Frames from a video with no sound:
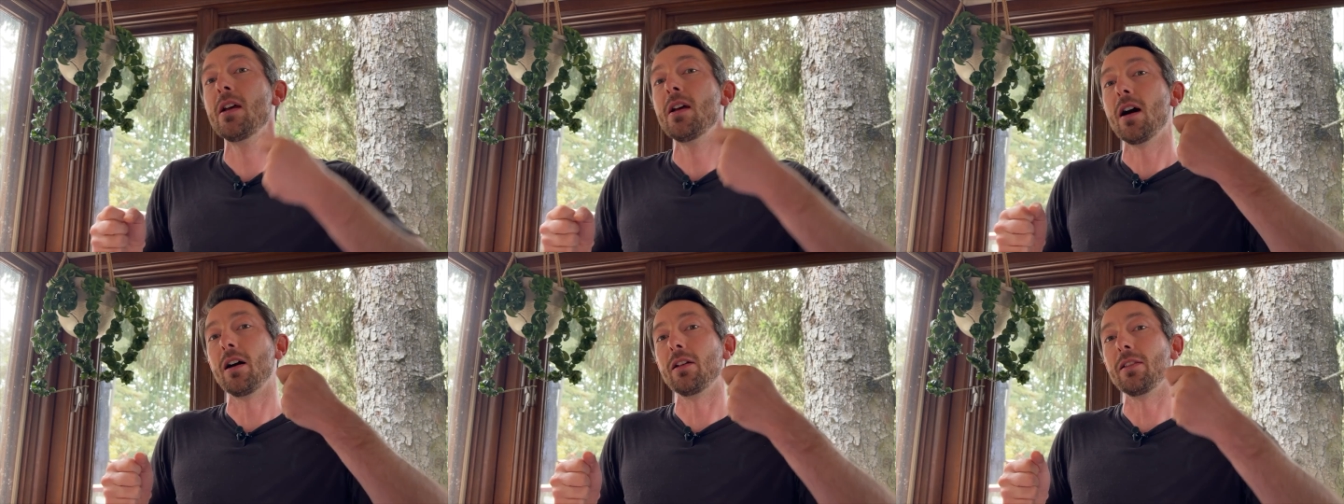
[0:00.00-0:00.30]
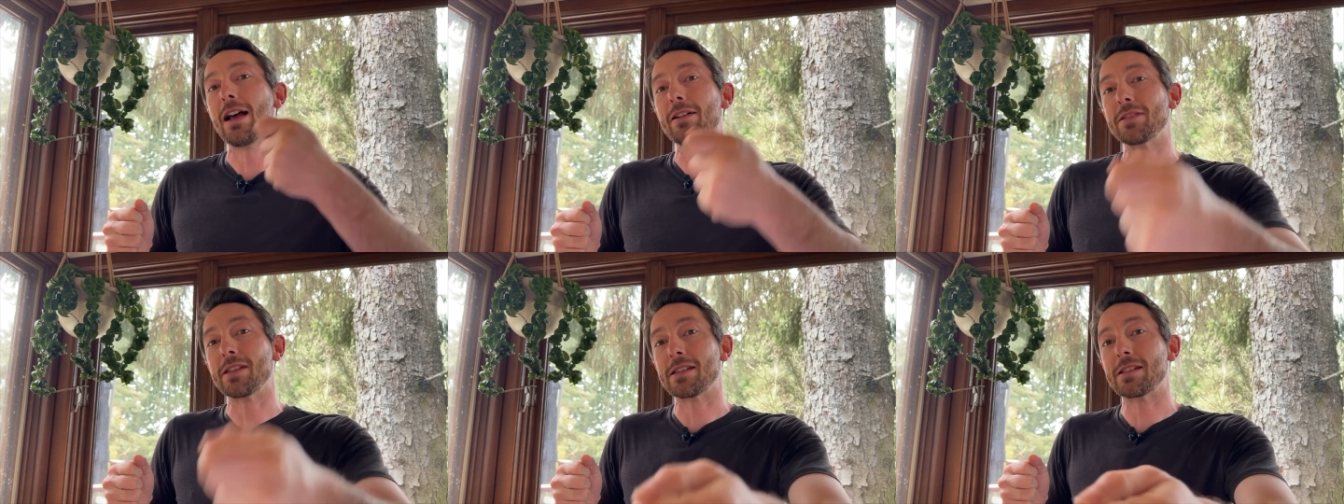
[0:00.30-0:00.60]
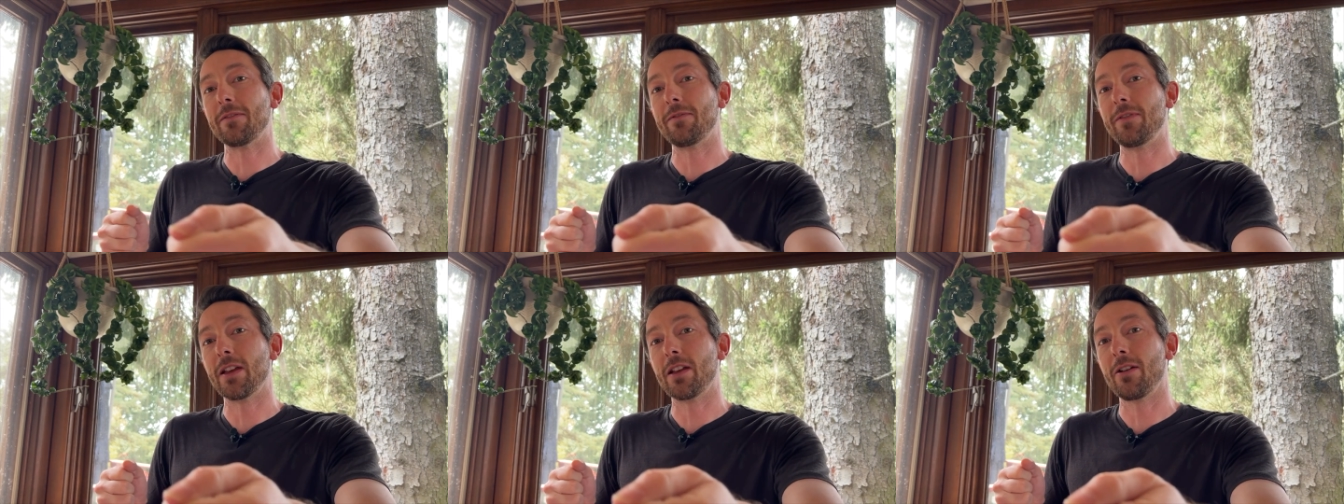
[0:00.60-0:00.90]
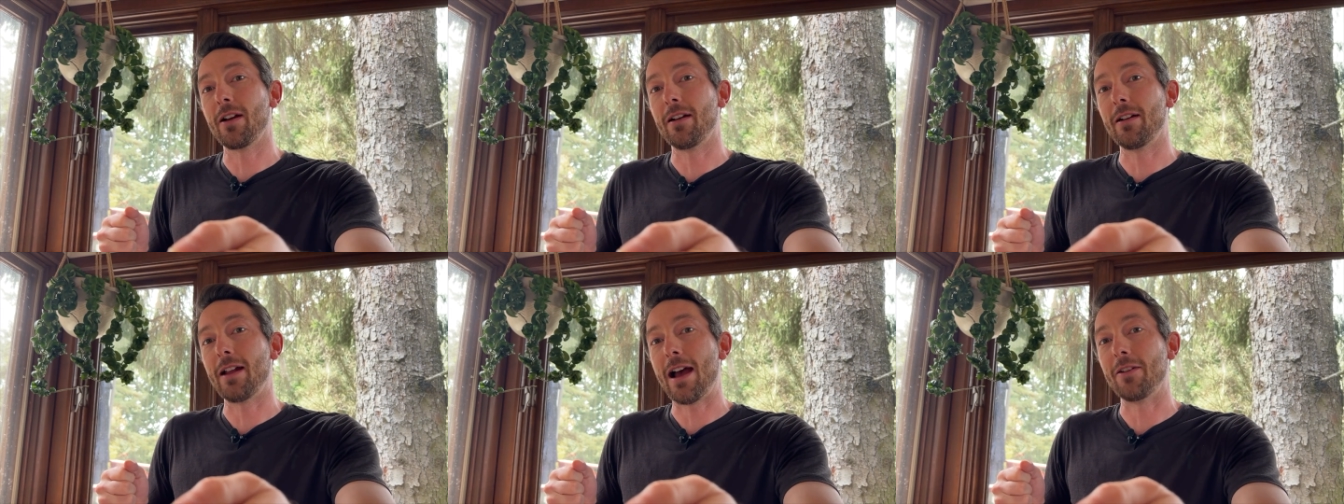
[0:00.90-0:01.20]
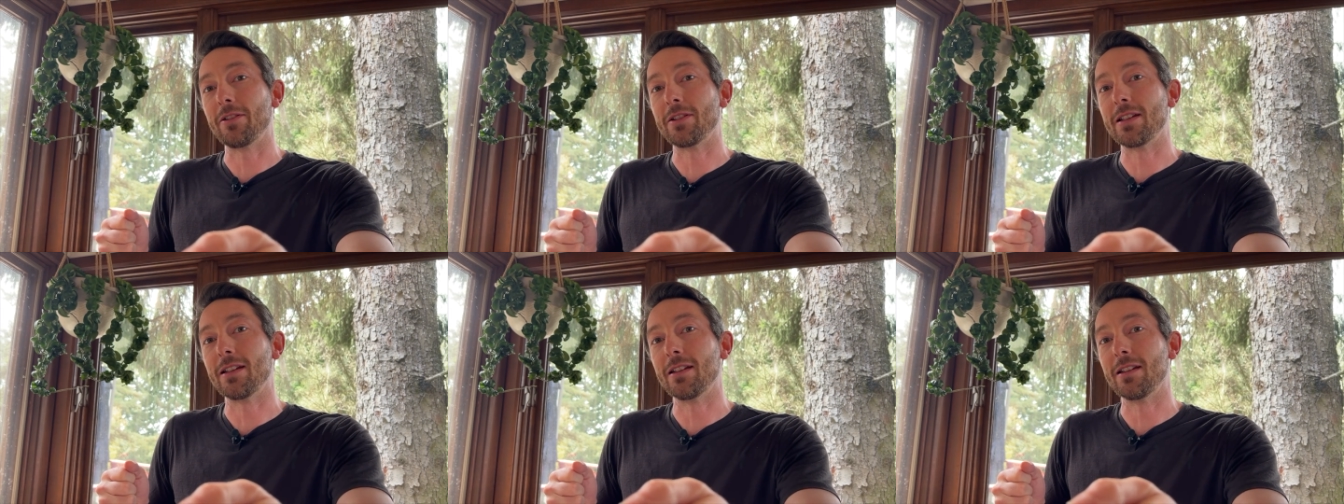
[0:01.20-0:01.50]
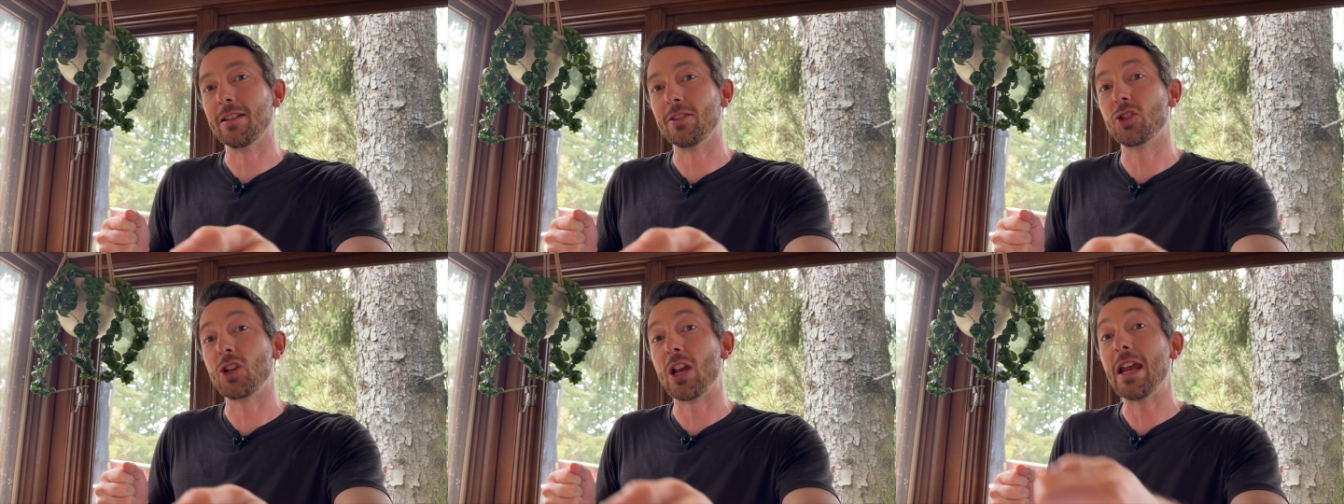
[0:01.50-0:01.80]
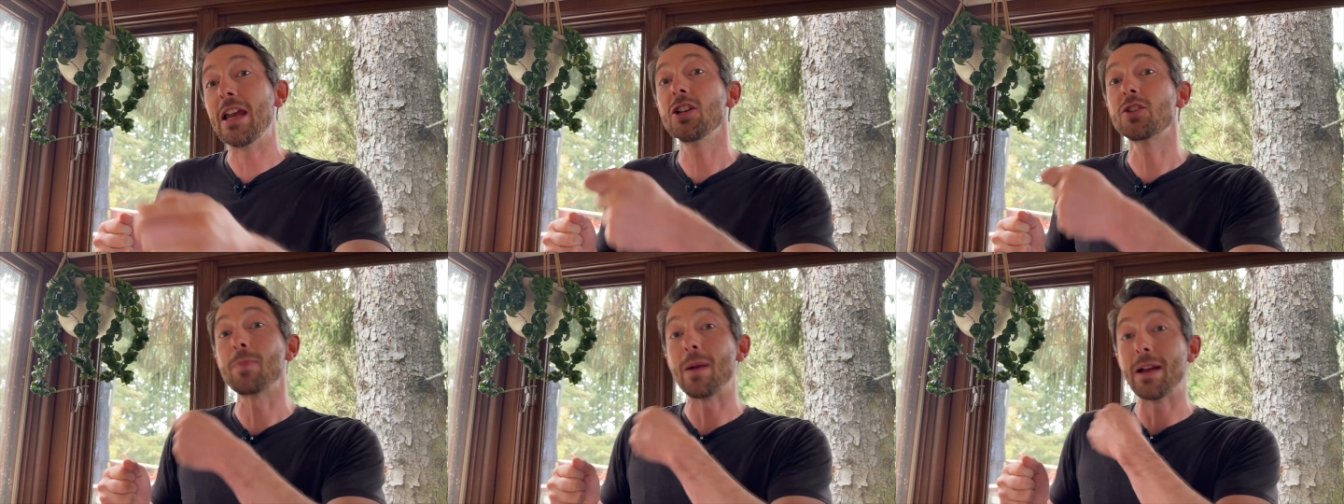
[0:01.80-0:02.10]
allows us to figure out how to
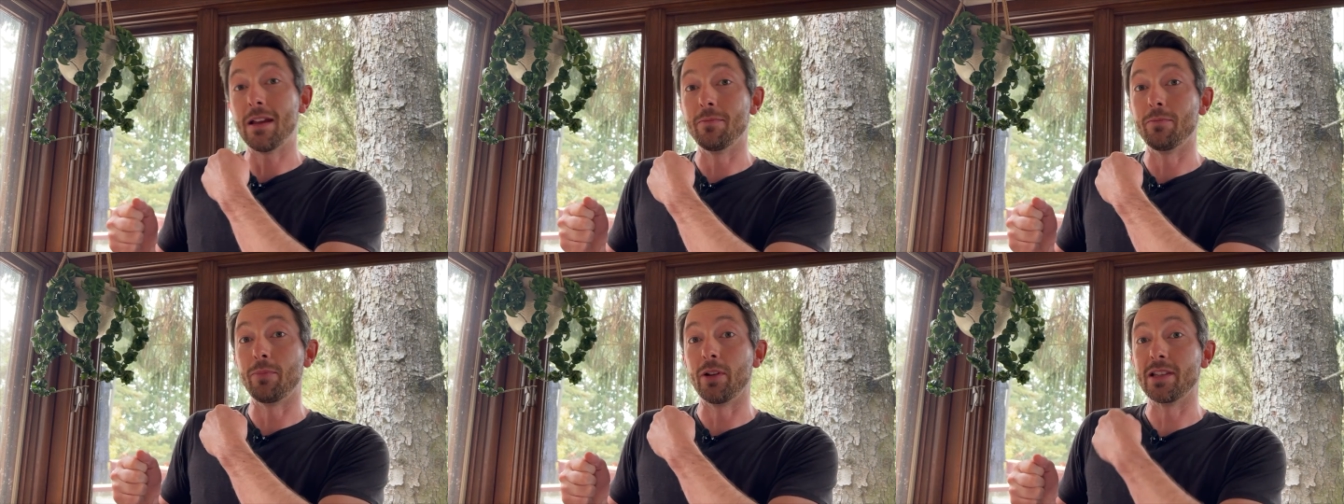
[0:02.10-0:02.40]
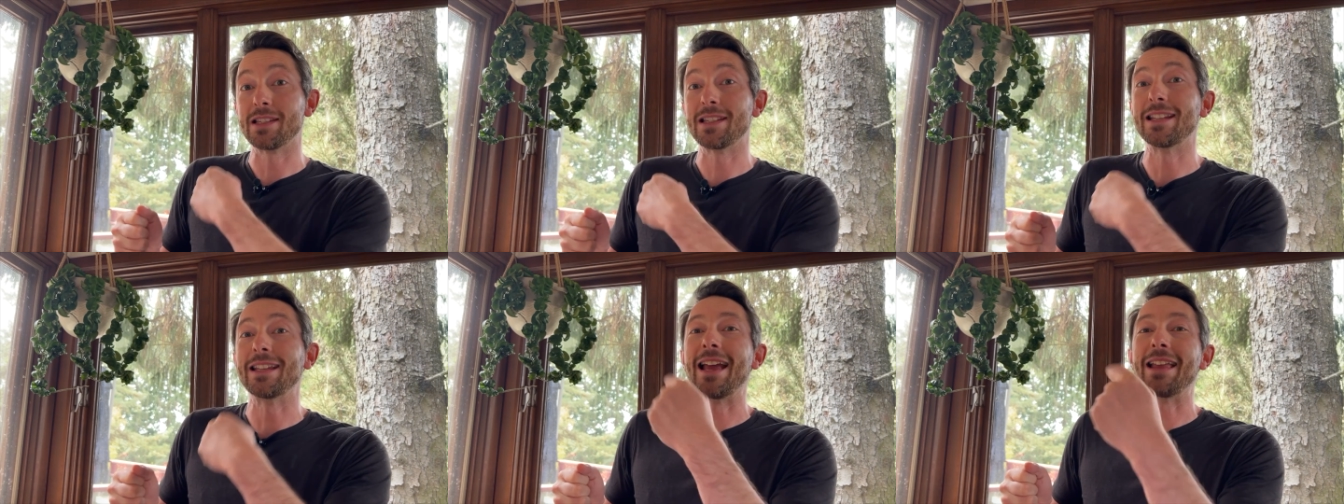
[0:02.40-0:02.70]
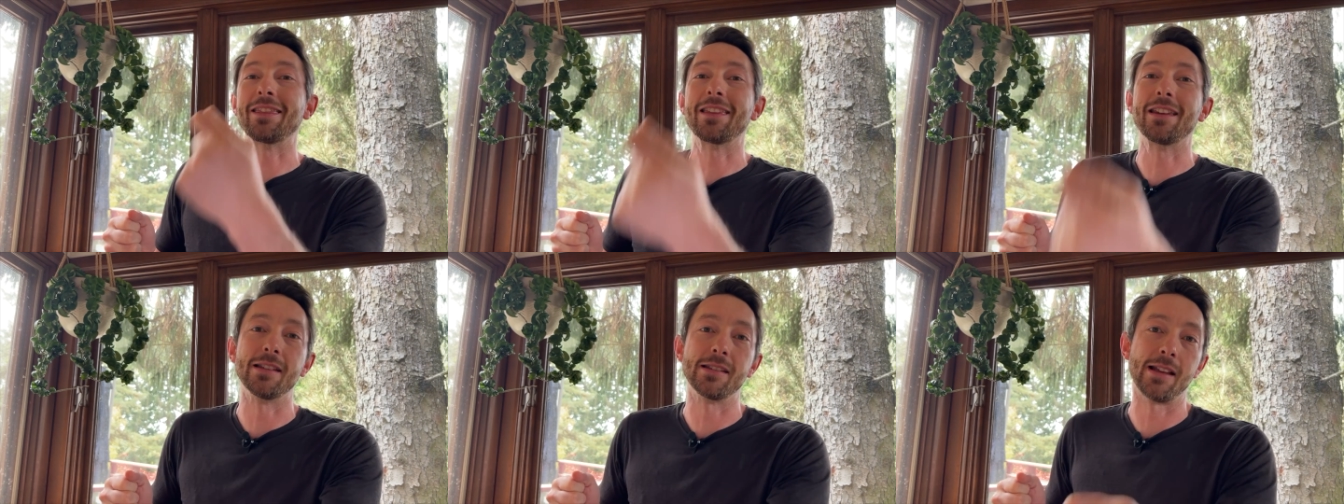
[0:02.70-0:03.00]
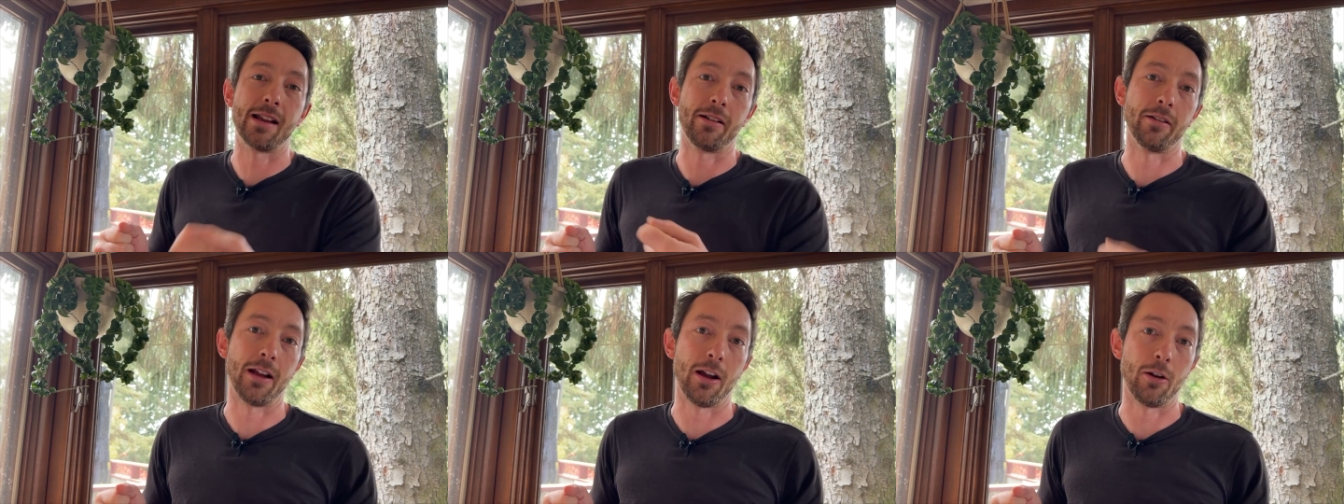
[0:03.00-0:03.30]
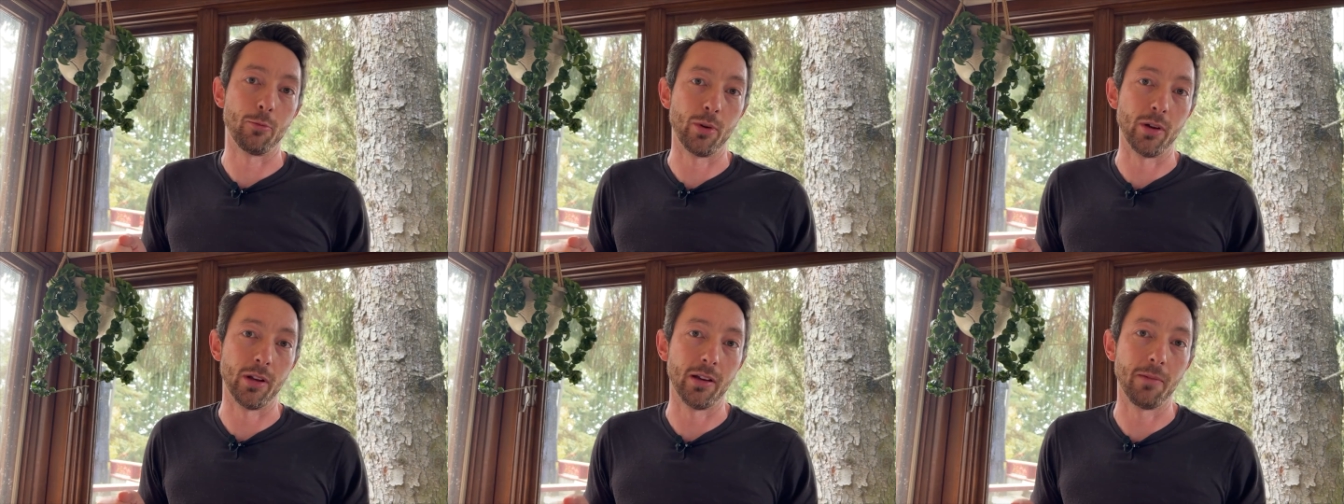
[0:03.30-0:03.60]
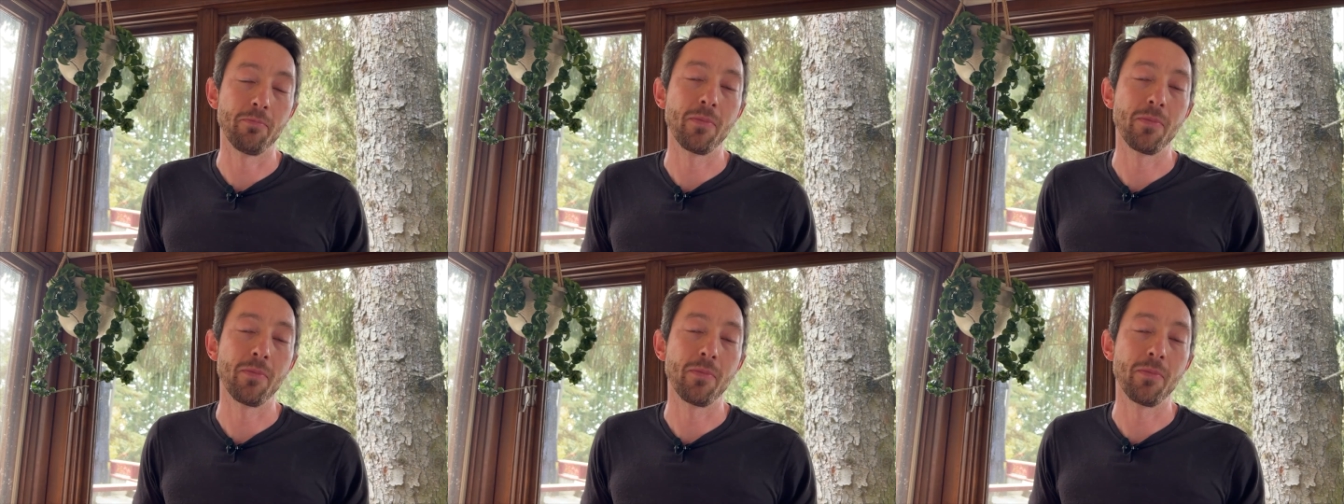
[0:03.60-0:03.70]
change my inputs to get the desired output.